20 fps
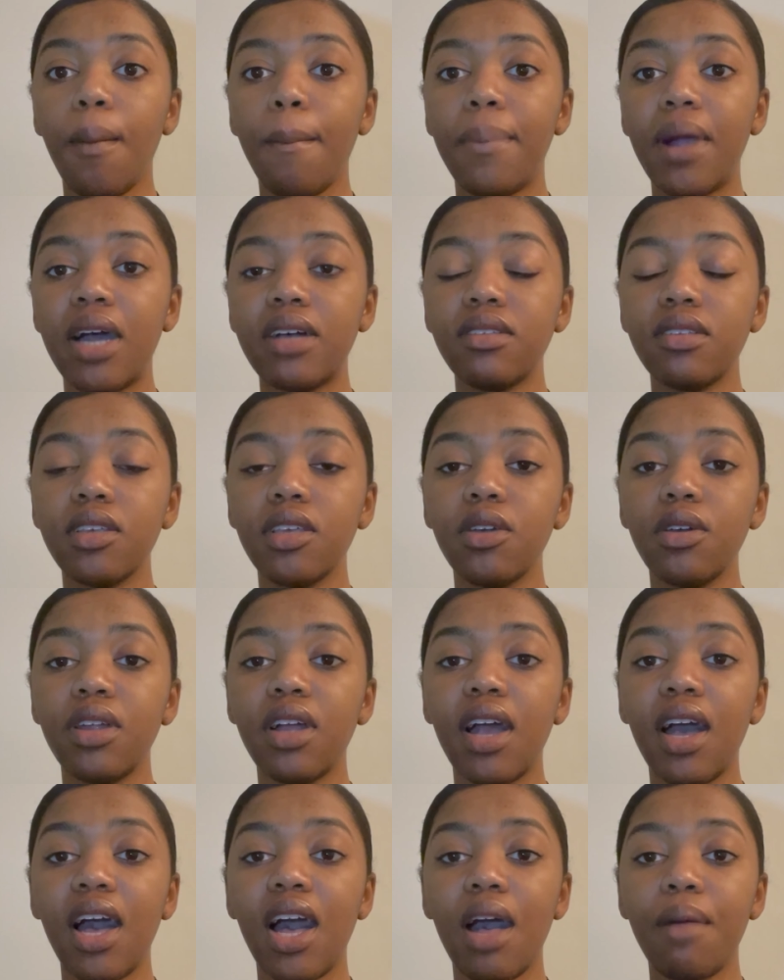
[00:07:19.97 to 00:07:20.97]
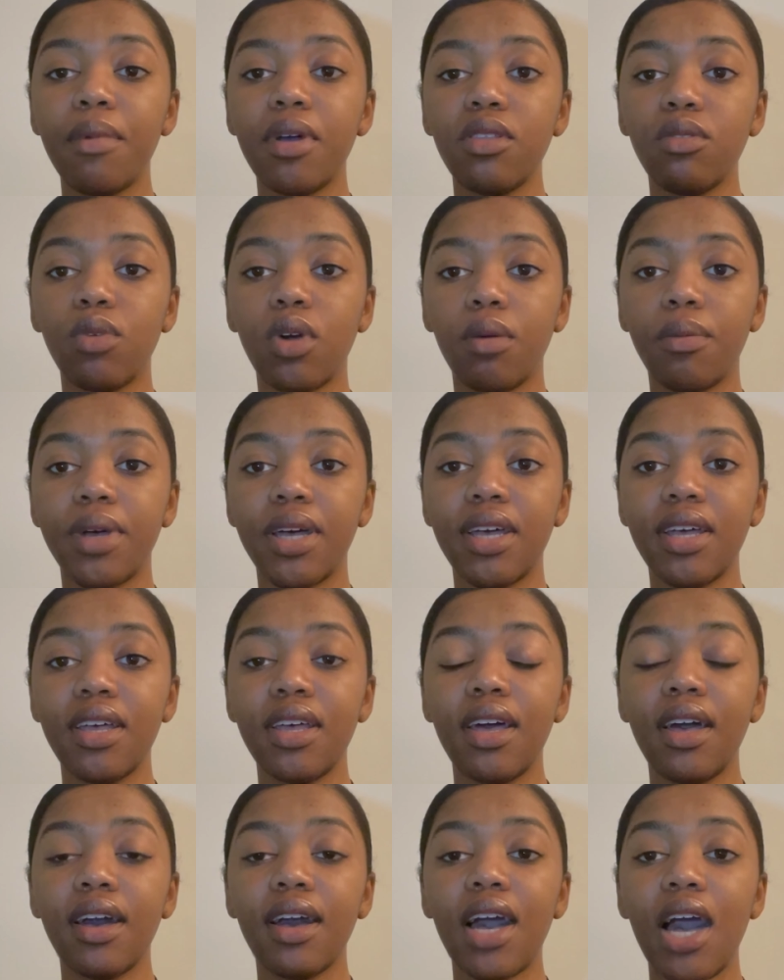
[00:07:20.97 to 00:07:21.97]
Prosecutor Ahmad Woma
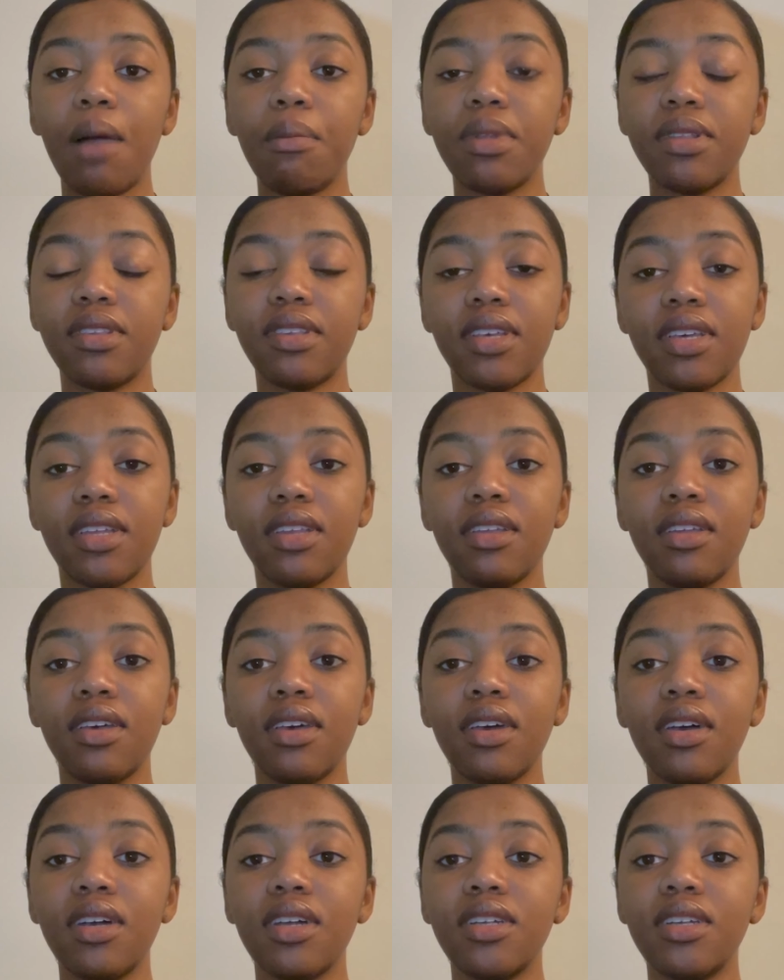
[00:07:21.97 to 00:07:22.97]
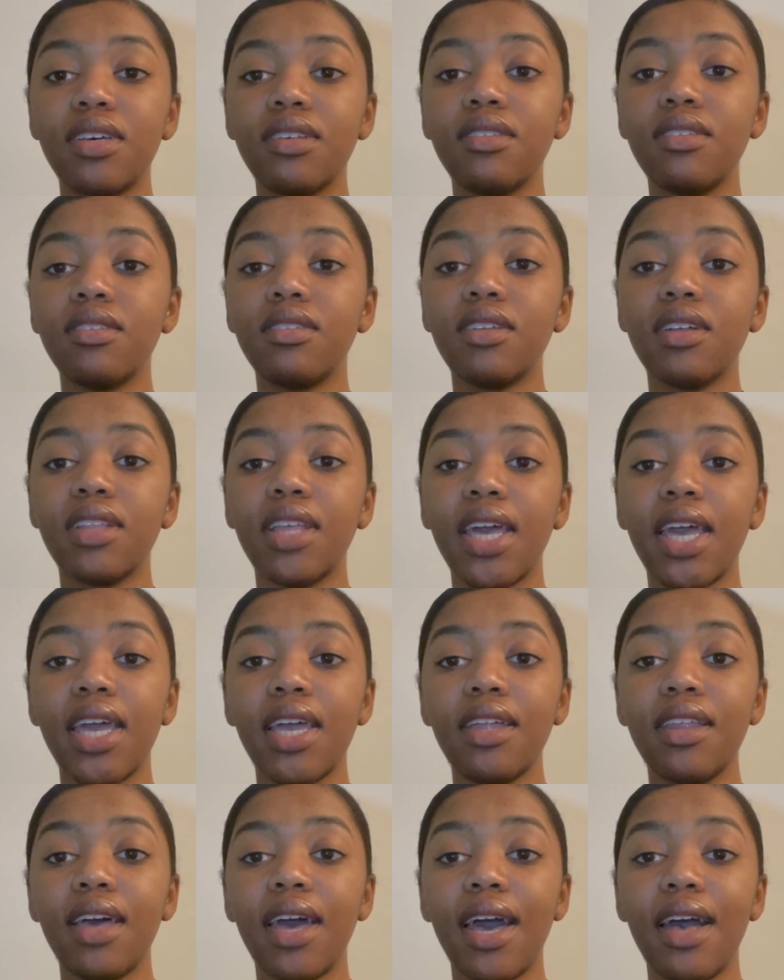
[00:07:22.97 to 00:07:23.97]
commented, "Justice
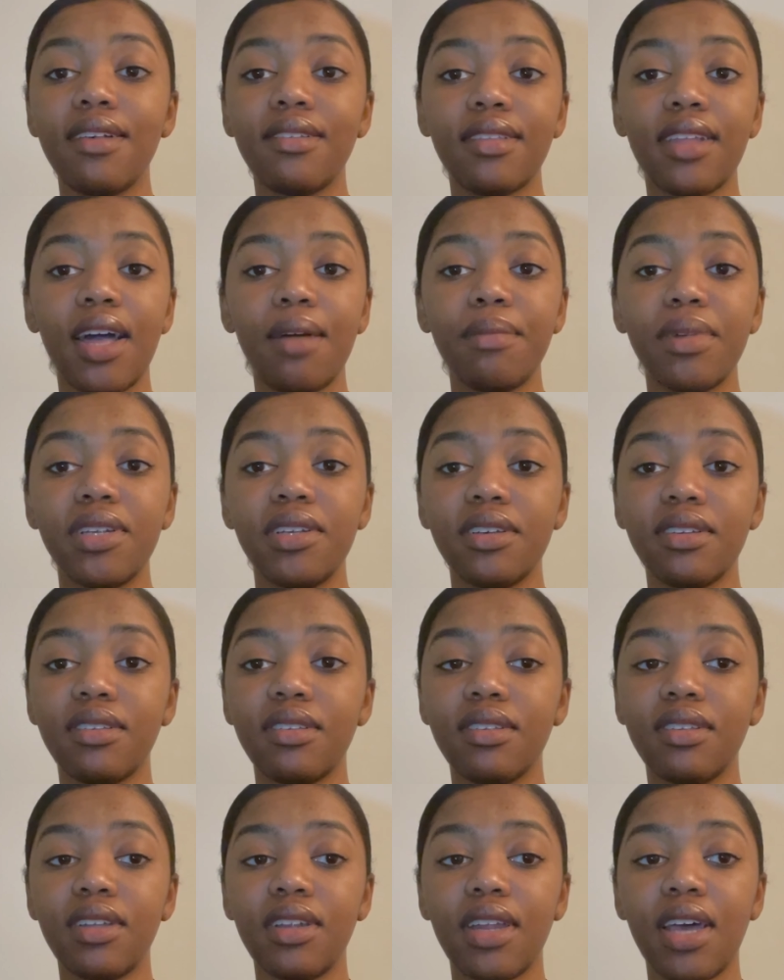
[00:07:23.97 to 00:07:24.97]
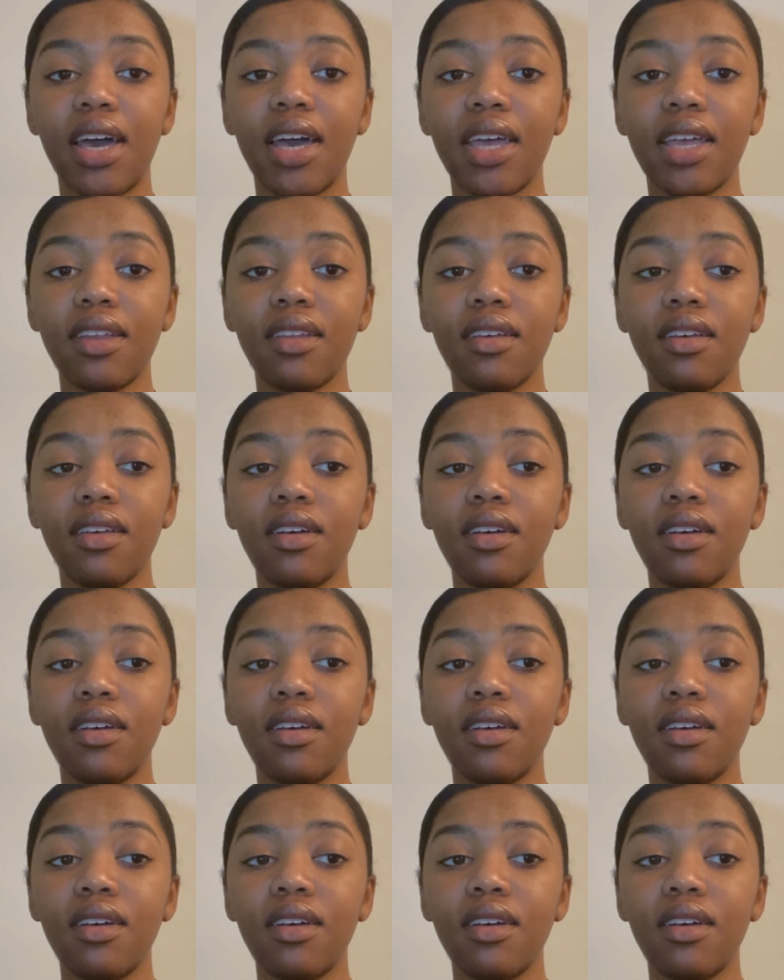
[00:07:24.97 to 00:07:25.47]
delayed has not been justice denied."